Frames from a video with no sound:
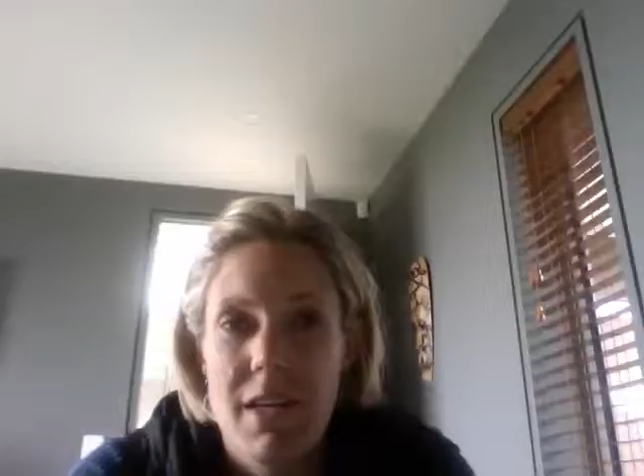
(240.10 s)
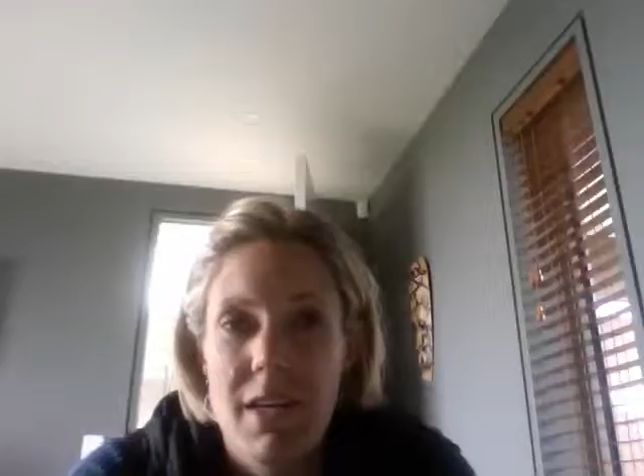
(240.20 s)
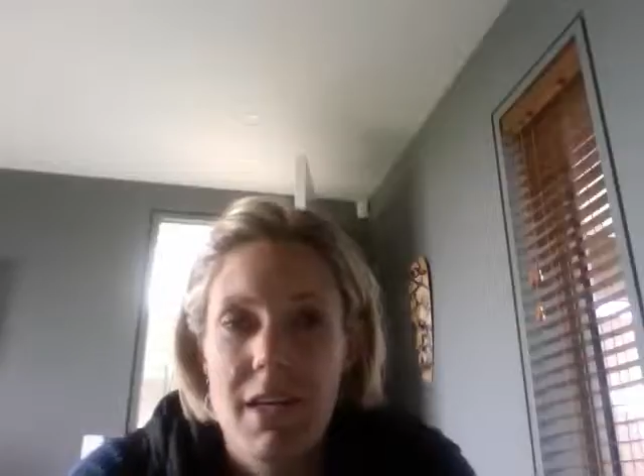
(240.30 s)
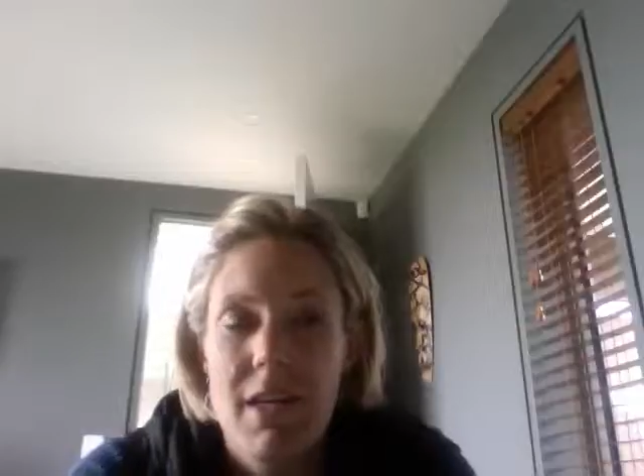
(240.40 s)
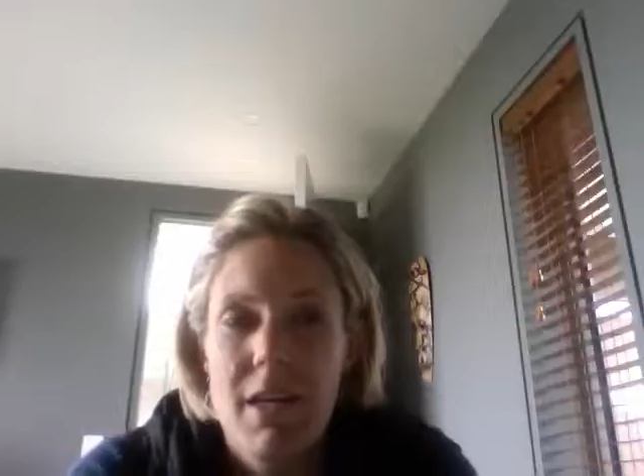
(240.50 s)

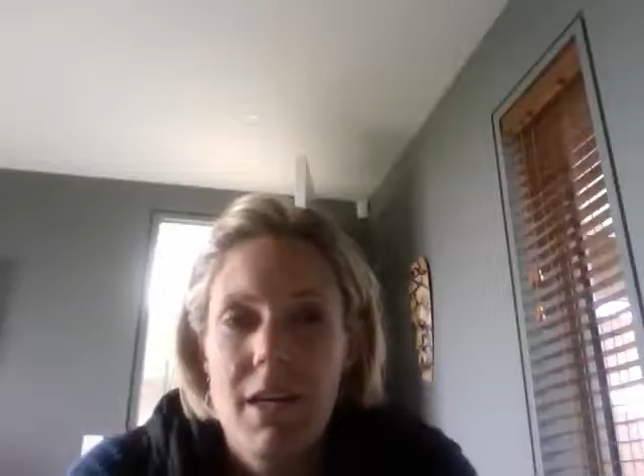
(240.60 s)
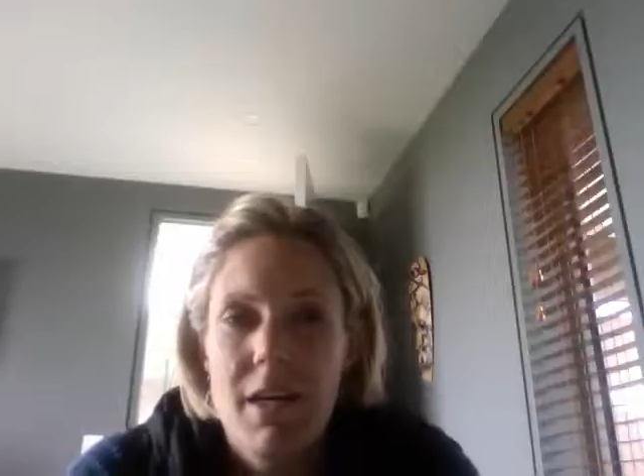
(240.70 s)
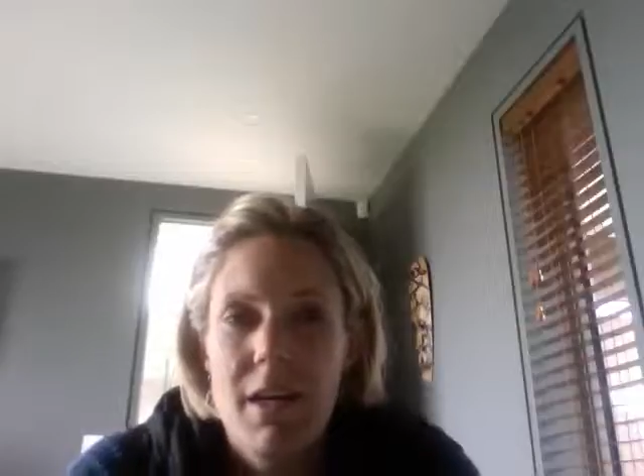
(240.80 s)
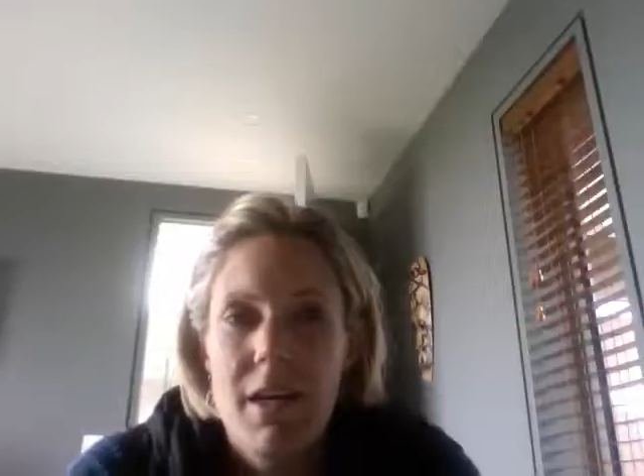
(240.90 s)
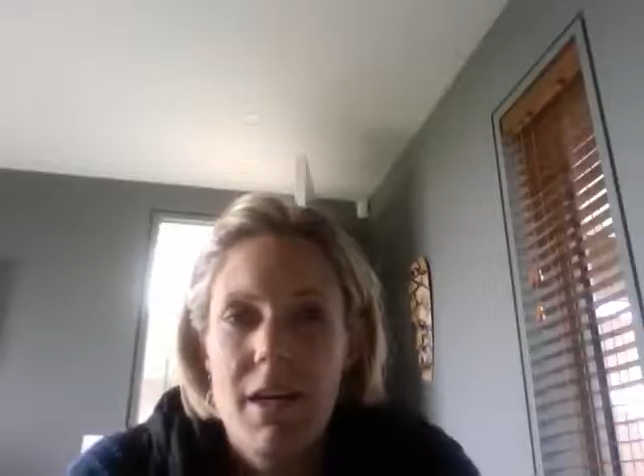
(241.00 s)
are
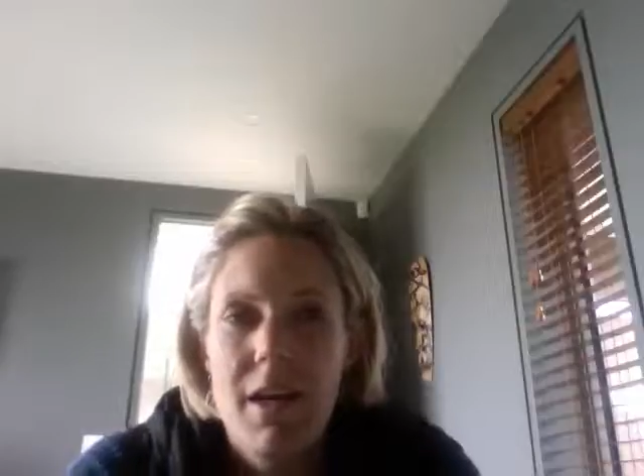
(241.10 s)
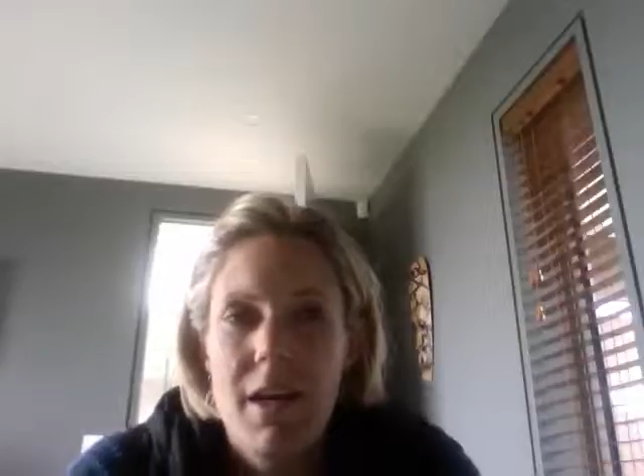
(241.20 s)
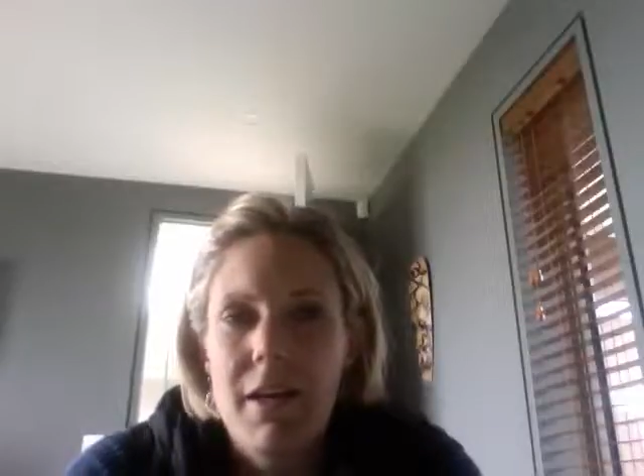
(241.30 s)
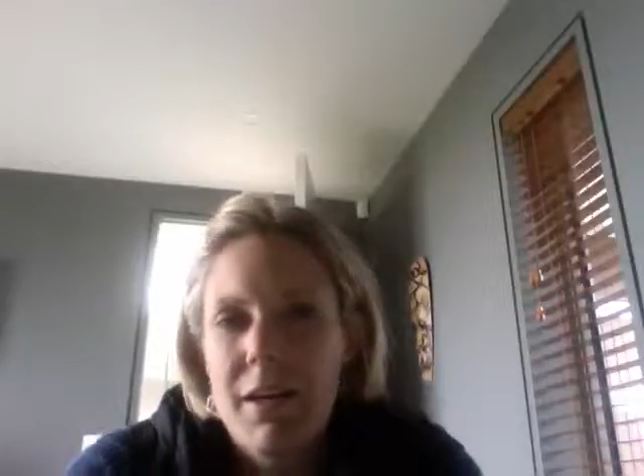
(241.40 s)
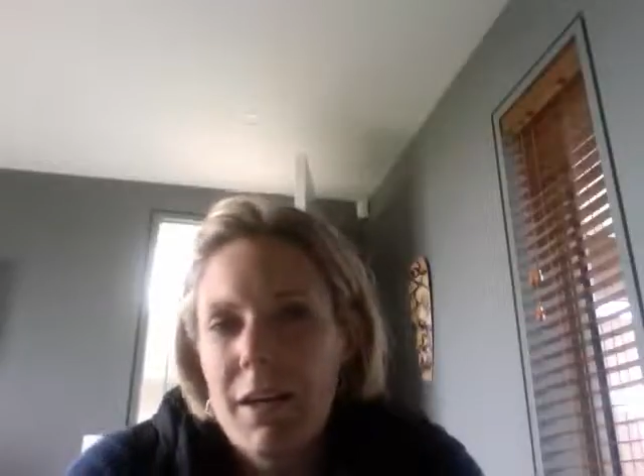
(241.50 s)

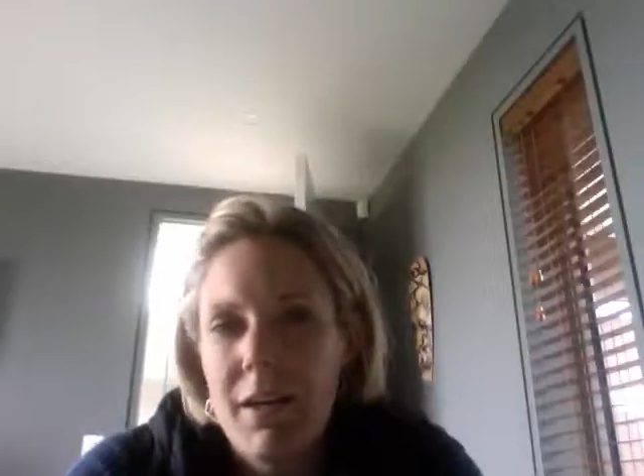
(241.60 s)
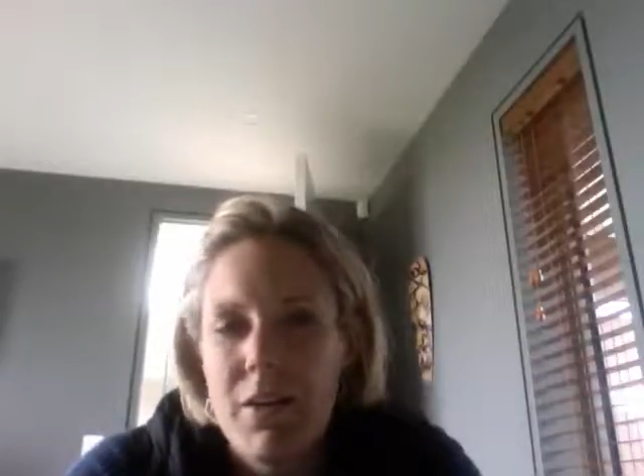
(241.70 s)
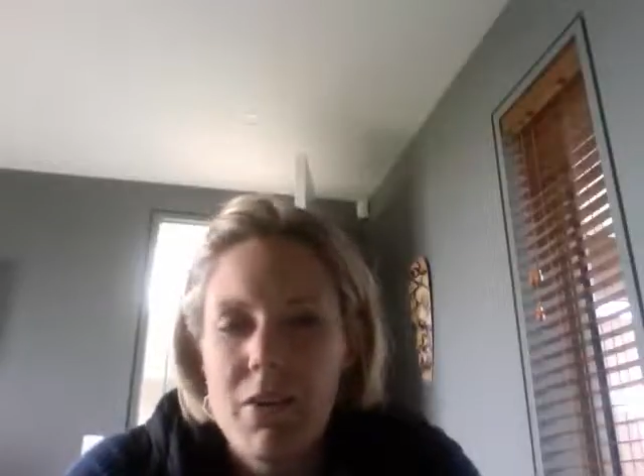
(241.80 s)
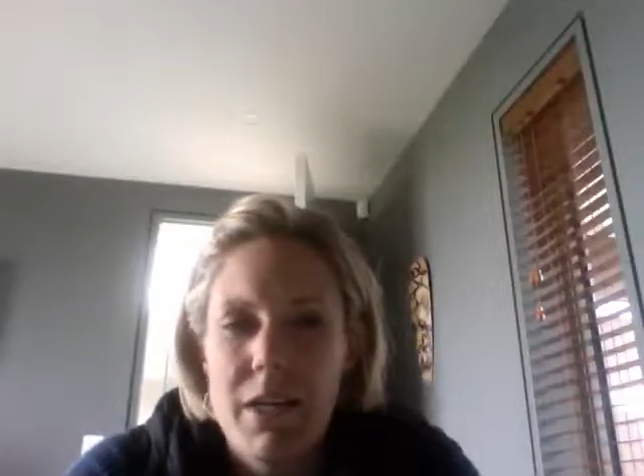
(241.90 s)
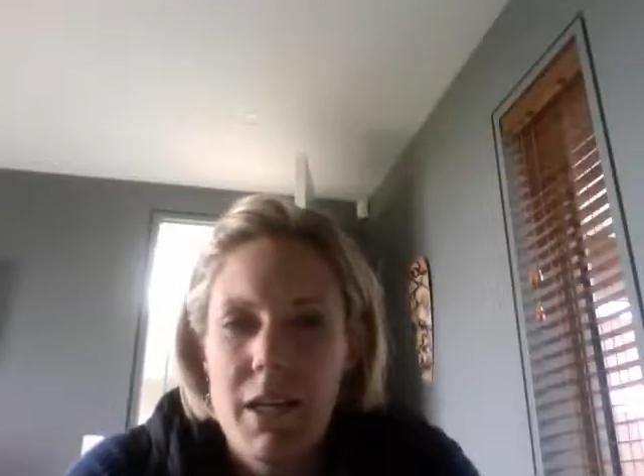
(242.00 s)

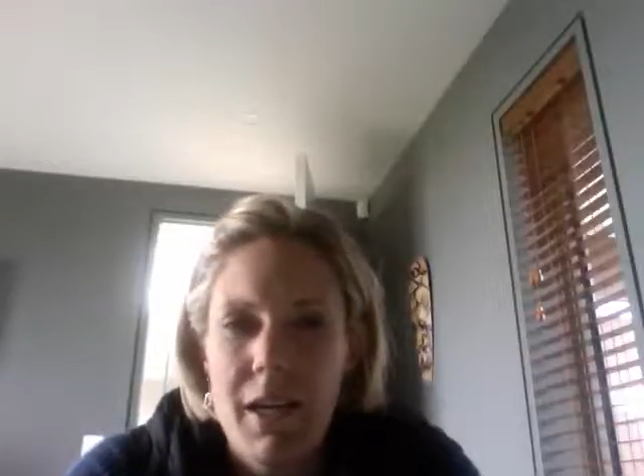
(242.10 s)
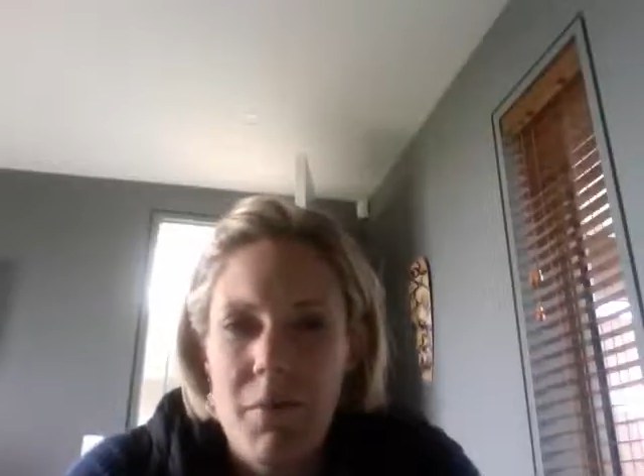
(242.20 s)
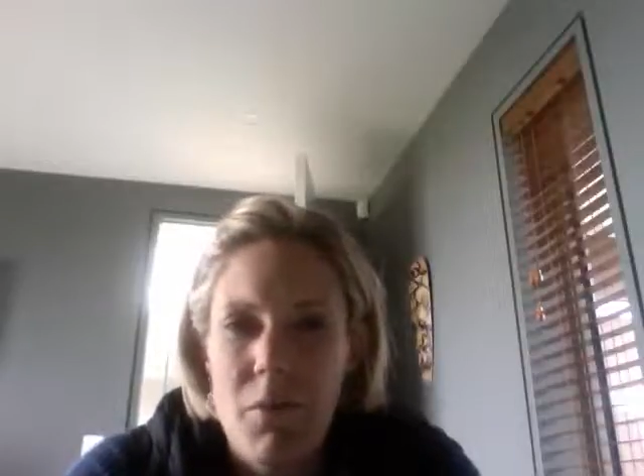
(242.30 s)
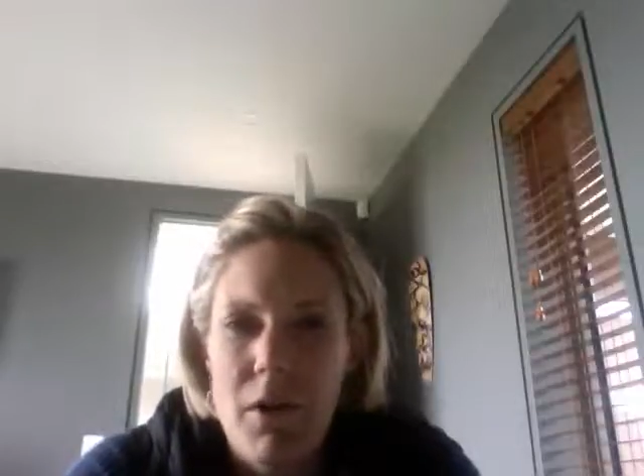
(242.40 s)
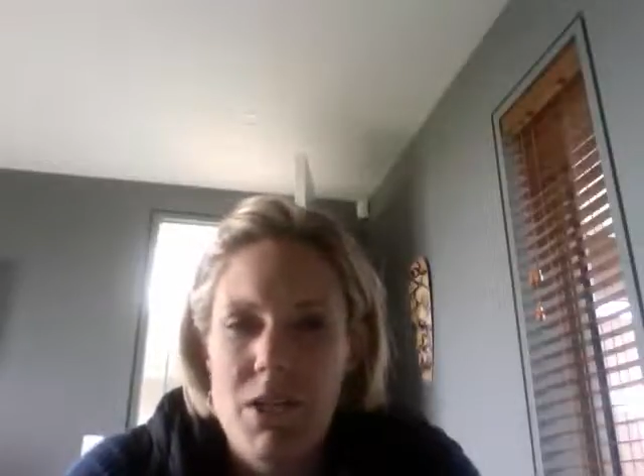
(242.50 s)
using
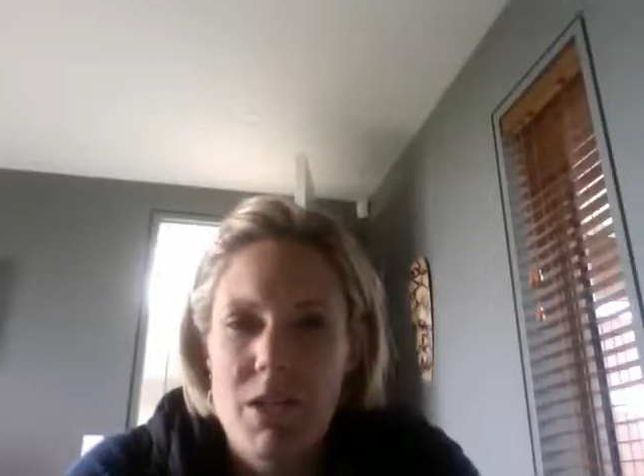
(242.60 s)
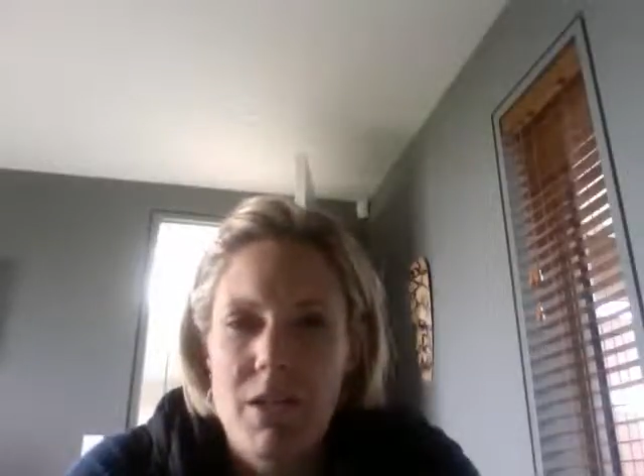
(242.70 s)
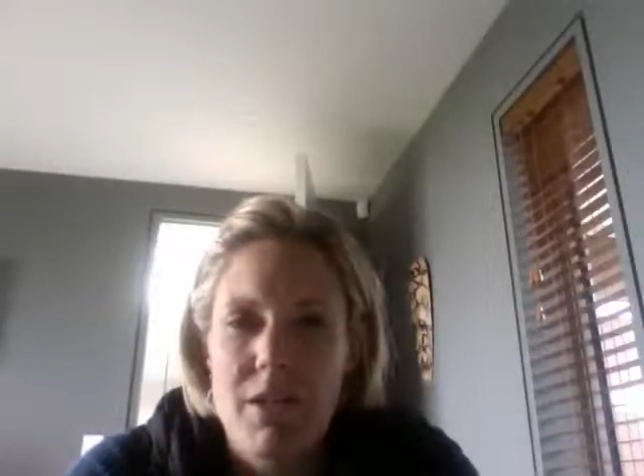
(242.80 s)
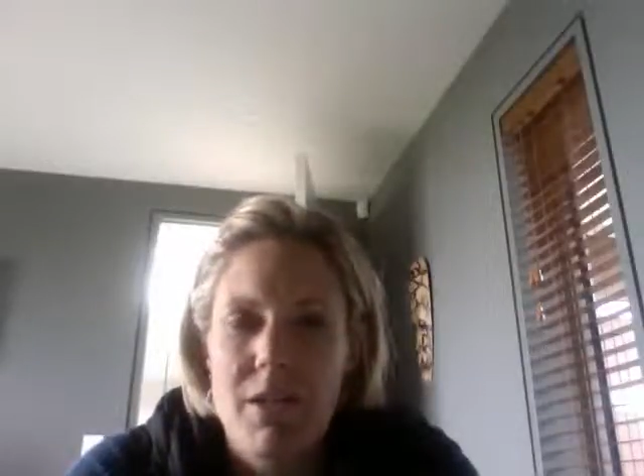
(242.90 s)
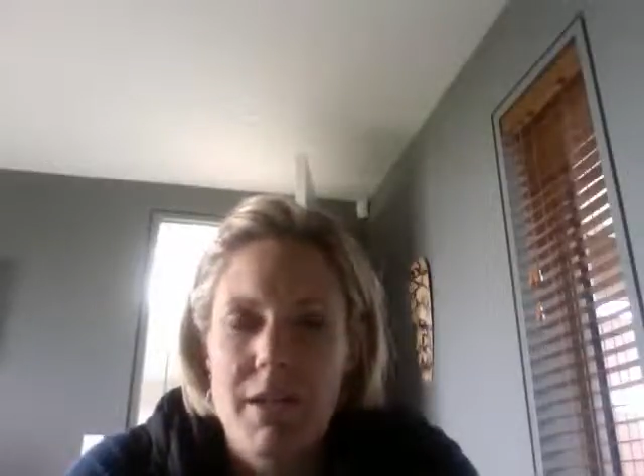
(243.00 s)

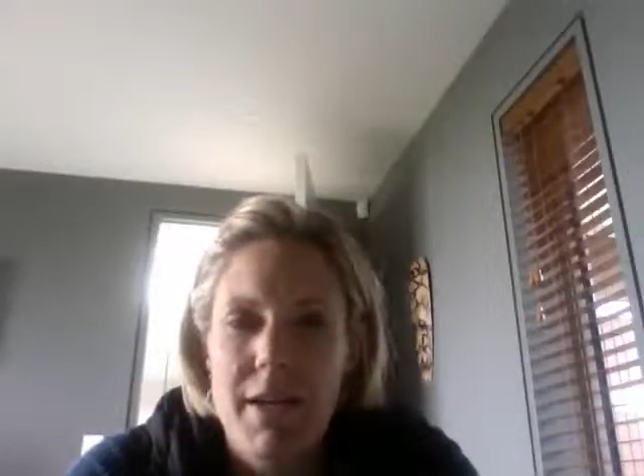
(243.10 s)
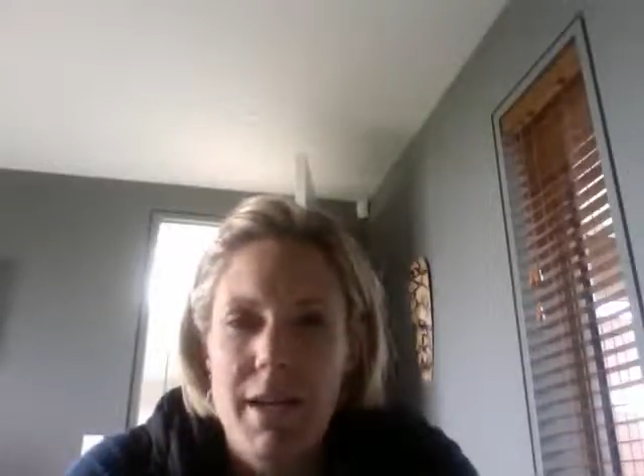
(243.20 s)
collaboration